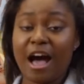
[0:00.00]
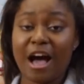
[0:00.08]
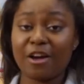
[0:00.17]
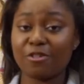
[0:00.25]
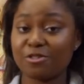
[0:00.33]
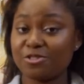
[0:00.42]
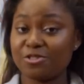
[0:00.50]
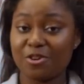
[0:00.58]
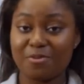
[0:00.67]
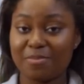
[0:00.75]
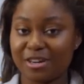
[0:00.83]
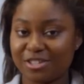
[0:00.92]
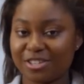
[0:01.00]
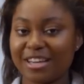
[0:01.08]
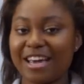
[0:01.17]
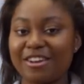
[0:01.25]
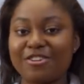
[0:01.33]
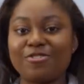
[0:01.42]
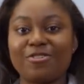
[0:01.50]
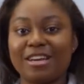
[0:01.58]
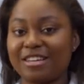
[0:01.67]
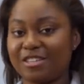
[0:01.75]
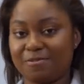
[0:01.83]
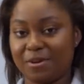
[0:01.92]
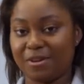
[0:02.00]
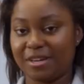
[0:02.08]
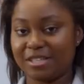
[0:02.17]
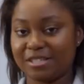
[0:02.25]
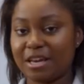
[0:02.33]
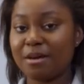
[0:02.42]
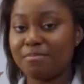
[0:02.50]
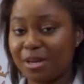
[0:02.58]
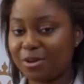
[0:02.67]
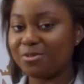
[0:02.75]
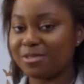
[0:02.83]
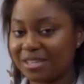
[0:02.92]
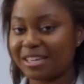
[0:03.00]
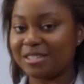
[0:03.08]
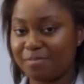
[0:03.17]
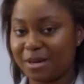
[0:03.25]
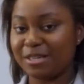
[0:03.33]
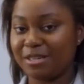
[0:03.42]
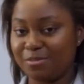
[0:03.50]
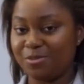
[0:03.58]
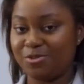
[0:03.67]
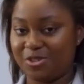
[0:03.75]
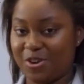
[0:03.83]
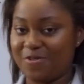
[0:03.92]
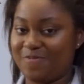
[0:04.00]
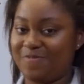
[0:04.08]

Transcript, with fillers: I learned so much and had a great experience. Me gusta España mucho.